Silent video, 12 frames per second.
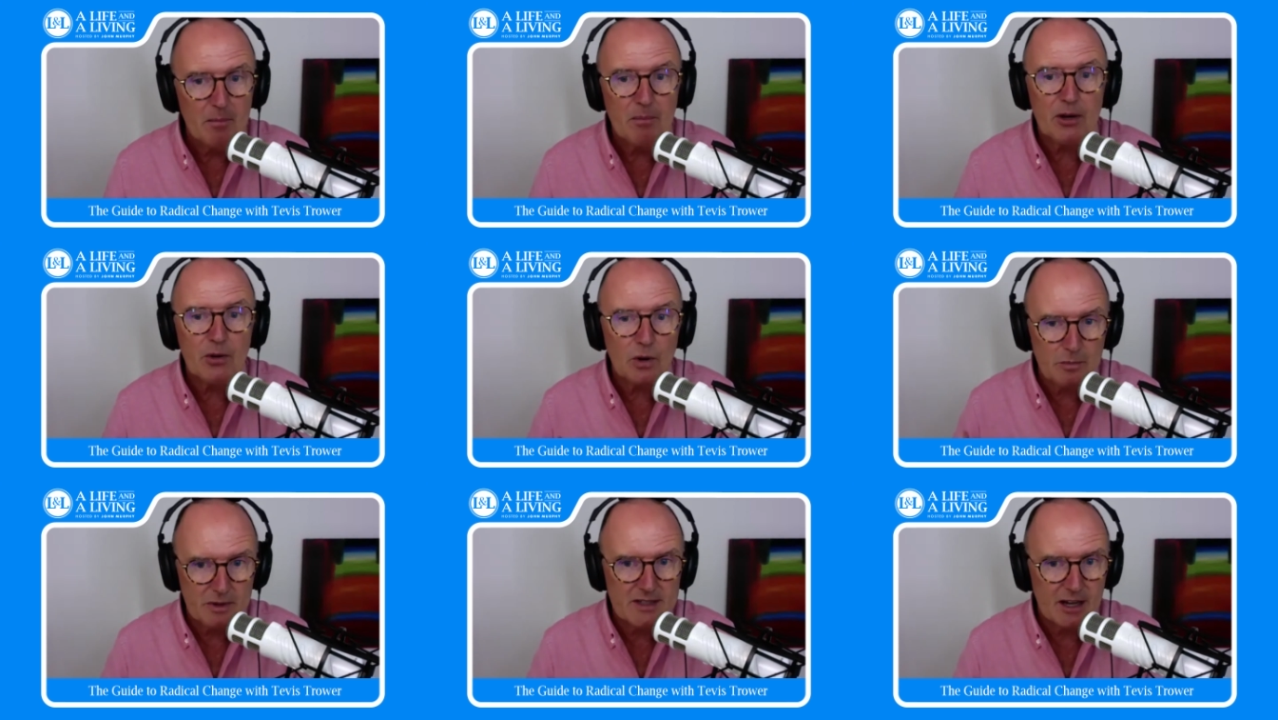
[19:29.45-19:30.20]
but it will
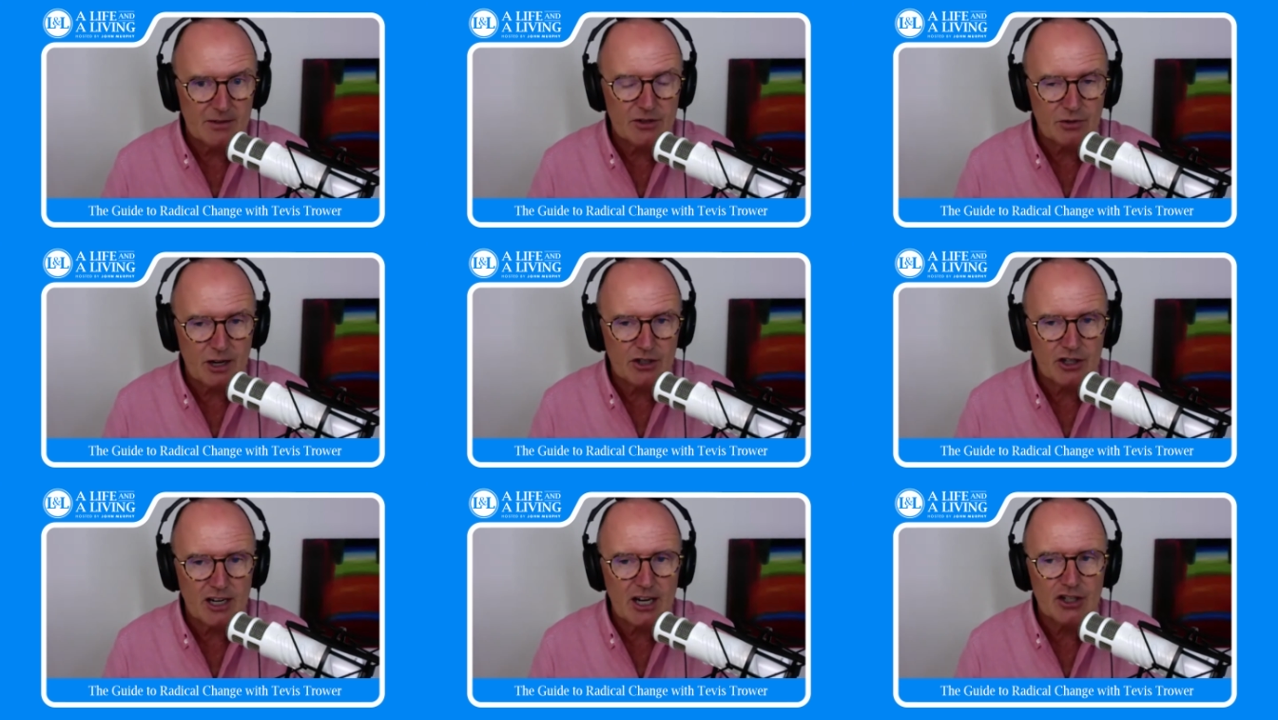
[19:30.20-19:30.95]
be solved through
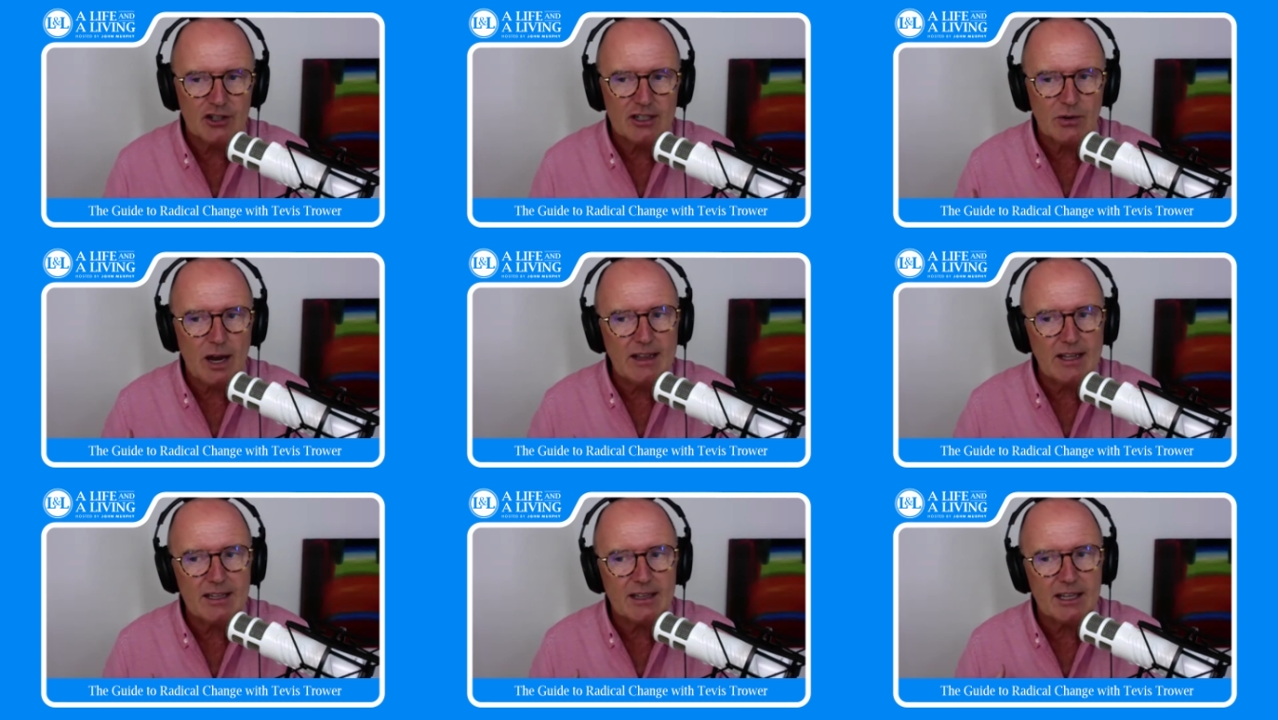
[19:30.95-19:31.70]
education. So I
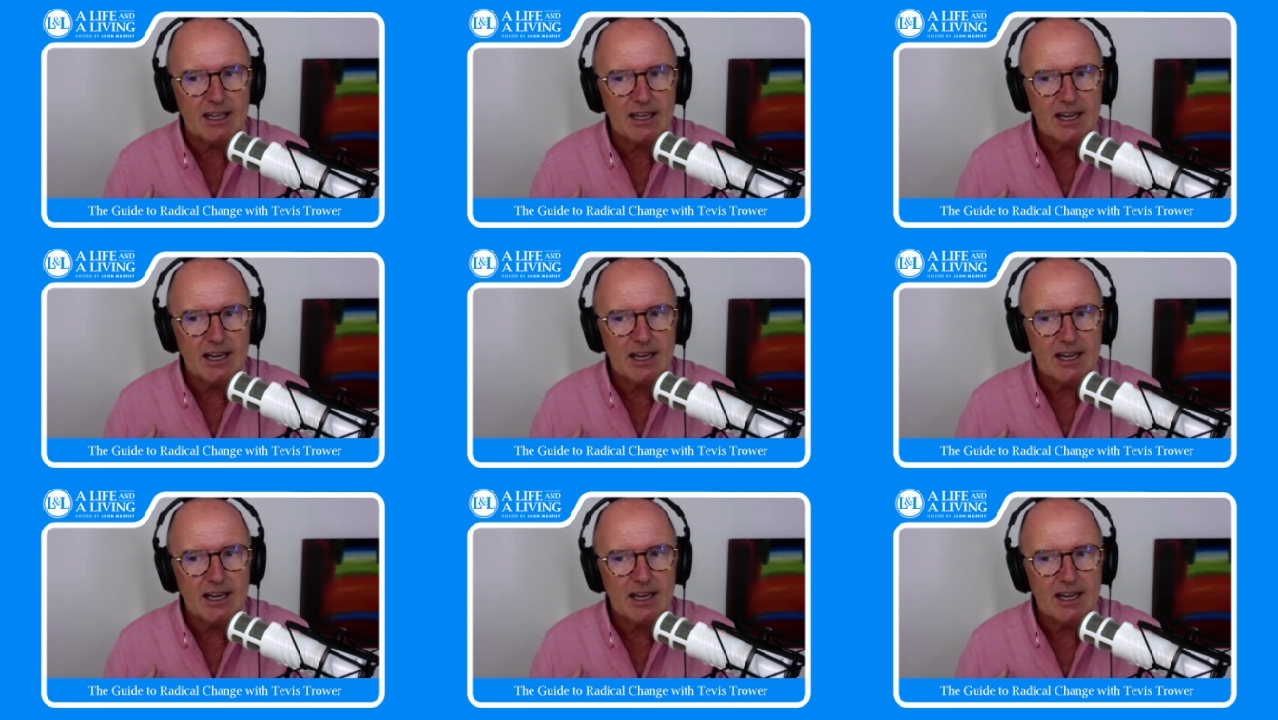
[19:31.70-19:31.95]
think the